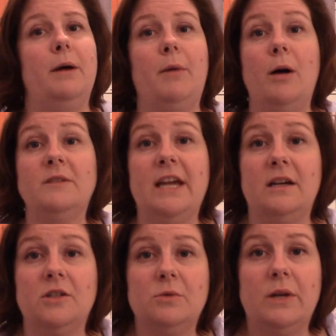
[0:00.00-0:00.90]
my mom's
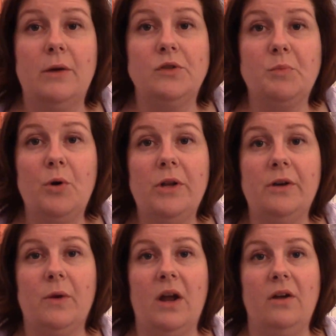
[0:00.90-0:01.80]
house, when I was poking
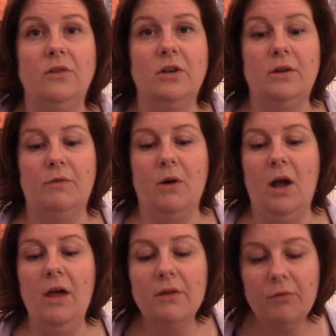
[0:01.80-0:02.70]
around looking for
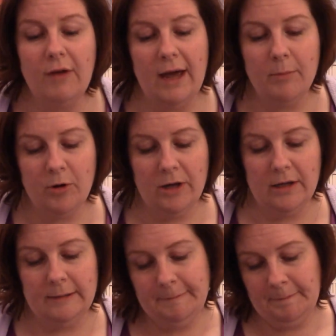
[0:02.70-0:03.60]
other fabric,